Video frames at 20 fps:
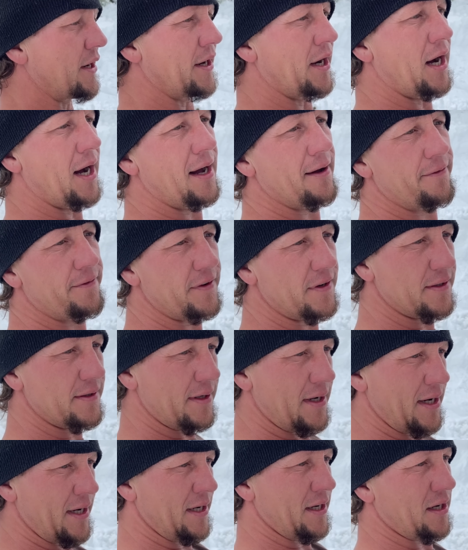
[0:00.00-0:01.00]
off and,
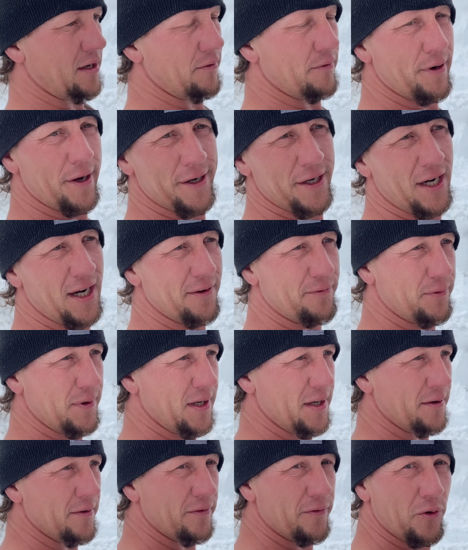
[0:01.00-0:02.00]
and it can run off in
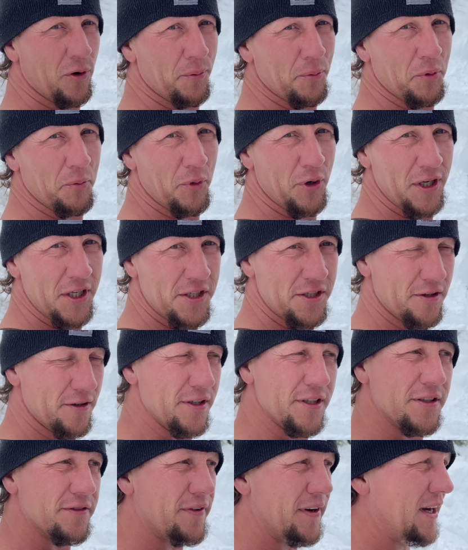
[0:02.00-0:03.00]
the form of moisture
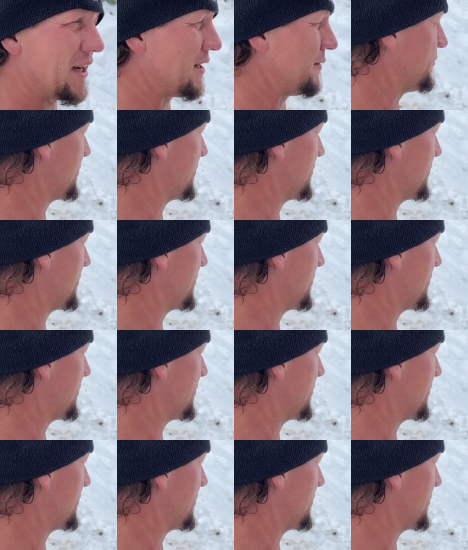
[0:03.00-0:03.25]
just fine,